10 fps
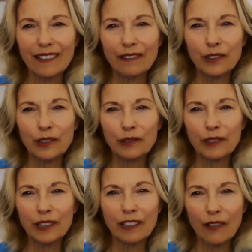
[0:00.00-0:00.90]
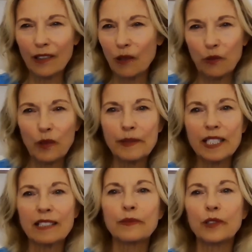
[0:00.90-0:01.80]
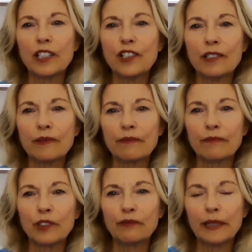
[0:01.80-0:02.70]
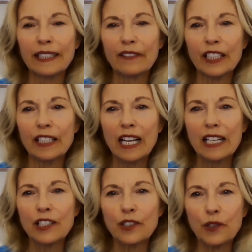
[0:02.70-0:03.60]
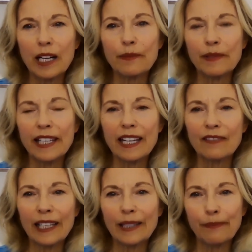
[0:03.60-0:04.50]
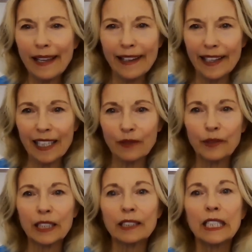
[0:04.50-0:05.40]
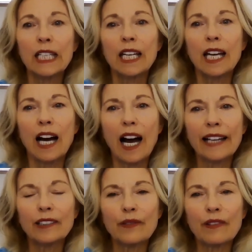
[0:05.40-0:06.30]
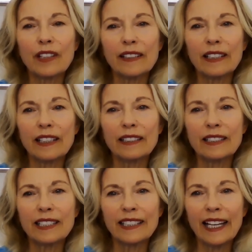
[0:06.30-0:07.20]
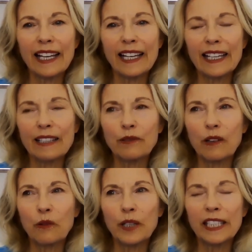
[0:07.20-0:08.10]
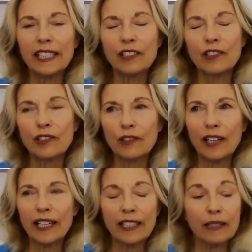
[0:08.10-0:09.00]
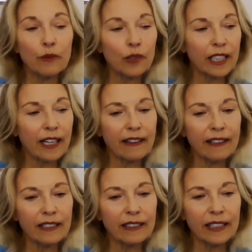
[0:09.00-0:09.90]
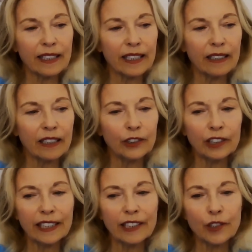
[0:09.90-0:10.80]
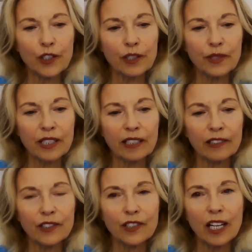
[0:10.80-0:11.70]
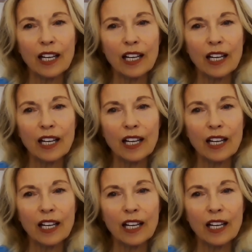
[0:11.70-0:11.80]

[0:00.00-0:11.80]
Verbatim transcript: through, you know, the whole women's liberation movement and everything to try to behave like men. Well, I don't think that today we need to do that anymore. And I think that good leadership skills